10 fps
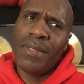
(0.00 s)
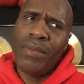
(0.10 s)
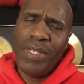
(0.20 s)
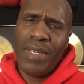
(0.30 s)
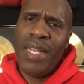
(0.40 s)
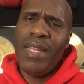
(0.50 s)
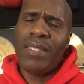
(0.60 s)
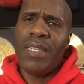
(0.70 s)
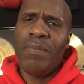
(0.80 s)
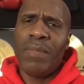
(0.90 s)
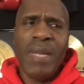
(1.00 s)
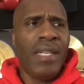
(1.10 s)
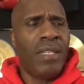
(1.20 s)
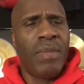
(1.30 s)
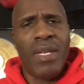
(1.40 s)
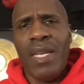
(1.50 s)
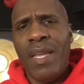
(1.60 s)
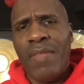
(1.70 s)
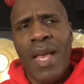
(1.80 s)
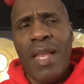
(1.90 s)
Which leads to me to
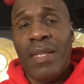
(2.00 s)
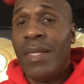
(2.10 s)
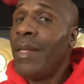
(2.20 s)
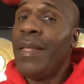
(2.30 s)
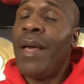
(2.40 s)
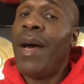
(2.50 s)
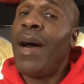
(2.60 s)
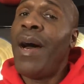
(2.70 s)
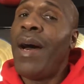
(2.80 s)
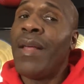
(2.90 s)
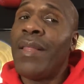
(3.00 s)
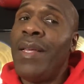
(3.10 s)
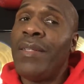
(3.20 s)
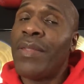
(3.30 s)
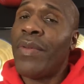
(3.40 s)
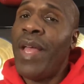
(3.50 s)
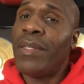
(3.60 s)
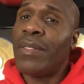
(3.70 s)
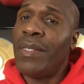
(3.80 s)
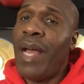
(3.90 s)
believe that uh, these
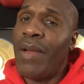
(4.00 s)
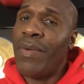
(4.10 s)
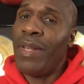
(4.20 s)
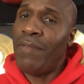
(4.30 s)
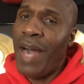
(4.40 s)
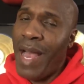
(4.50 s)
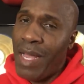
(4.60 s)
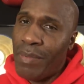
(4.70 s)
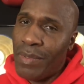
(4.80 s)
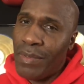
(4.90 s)
threats are not really viable.